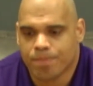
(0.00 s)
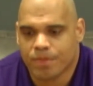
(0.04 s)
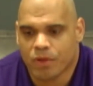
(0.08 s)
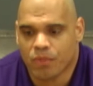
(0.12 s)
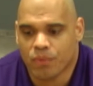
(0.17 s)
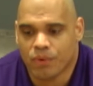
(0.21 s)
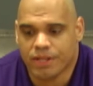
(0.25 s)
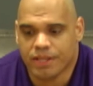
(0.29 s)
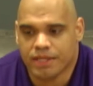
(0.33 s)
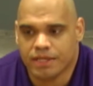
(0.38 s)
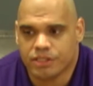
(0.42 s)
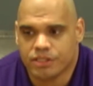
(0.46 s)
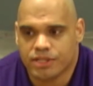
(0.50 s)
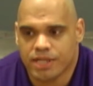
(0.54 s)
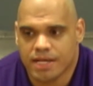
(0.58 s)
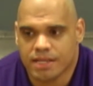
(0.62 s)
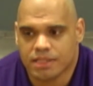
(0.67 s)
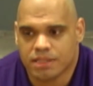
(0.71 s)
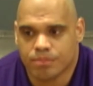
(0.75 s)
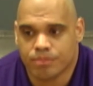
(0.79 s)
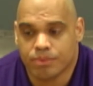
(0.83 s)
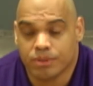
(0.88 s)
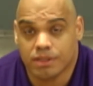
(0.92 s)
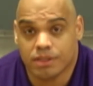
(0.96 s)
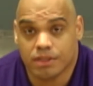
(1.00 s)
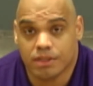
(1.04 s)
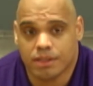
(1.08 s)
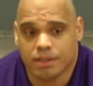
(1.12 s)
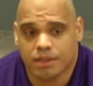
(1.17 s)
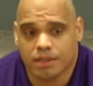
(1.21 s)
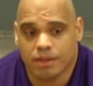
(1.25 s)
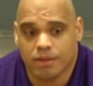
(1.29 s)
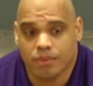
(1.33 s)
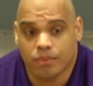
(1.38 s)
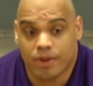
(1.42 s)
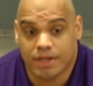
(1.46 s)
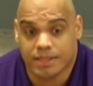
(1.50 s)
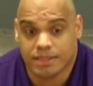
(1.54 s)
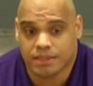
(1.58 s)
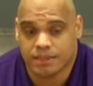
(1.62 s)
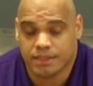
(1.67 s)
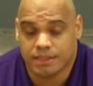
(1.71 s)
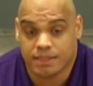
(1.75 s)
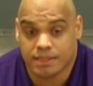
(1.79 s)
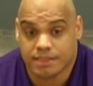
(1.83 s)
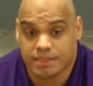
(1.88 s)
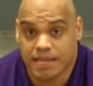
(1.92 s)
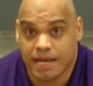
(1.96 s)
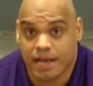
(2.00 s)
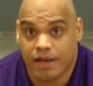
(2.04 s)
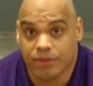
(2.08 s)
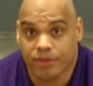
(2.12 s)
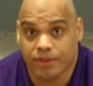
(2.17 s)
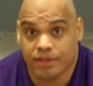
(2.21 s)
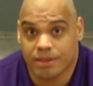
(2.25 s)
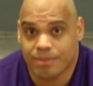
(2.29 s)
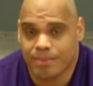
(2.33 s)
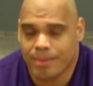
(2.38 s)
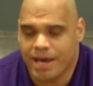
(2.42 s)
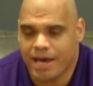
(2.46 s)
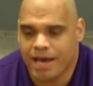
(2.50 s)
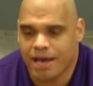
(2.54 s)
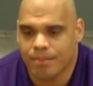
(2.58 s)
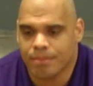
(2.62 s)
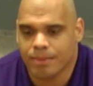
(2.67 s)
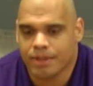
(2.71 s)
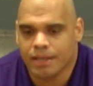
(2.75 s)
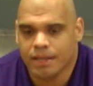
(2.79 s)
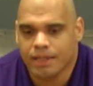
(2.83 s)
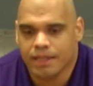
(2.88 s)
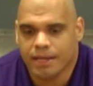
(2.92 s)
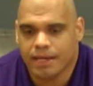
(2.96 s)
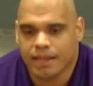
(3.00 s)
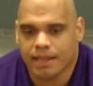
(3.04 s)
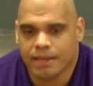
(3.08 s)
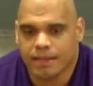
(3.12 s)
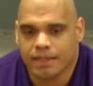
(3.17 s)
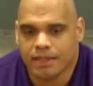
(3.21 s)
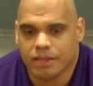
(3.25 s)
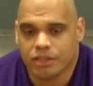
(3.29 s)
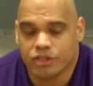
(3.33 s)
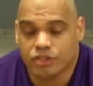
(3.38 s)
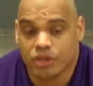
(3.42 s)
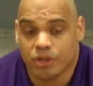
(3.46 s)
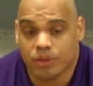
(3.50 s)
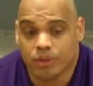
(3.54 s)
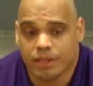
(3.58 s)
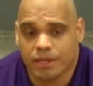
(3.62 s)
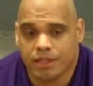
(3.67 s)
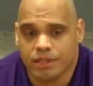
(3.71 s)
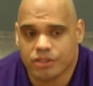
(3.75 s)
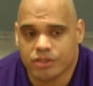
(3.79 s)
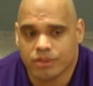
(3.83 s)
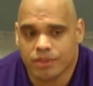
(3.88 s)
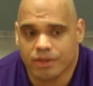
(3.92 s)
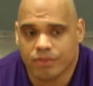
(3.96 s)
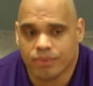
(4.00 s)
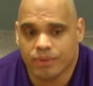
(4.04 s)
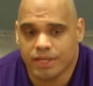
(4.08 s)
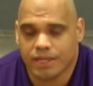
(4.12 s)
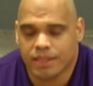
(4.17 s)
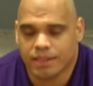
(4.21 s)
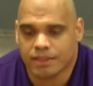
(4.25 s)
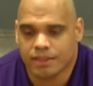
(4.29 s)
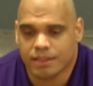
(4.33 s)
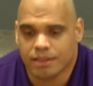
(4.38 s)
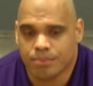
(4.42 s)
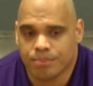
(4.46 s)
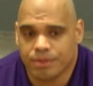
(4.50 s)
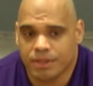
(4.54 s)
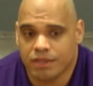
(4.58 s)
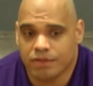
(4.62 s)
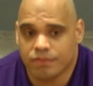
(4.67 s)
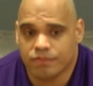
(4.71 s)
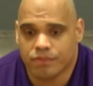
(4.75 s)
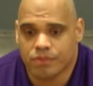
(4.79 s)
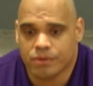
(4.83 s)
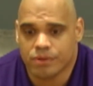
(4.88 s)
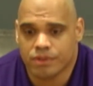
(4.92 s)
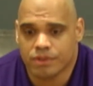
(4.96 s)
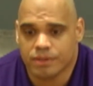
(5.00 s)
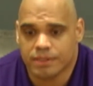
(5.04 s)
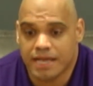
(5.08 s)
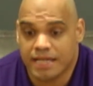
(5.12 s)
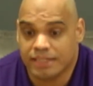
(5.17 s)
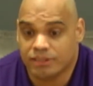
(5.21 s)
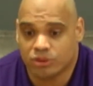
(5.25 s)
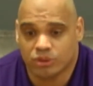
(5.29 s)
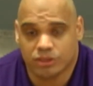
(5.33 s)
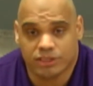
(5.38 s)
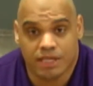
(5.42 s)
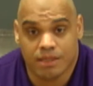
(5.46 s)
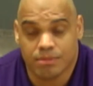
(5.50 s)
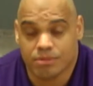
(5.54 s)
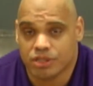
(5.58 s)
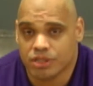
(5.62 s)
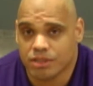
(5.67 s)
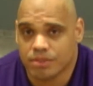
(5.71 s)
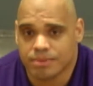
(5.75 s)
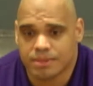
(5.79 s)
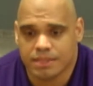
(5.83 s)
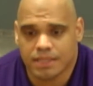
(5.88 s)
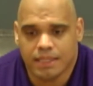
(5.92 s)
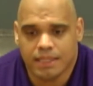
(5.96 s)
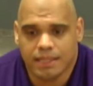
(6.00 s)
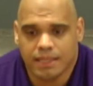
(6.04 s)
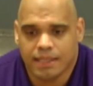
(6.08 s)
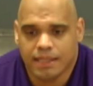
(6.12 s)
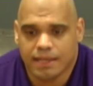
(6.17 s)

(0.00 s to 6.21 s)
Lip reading: really a chance to put wrestling in the South on the map and show that we can compete for national championships.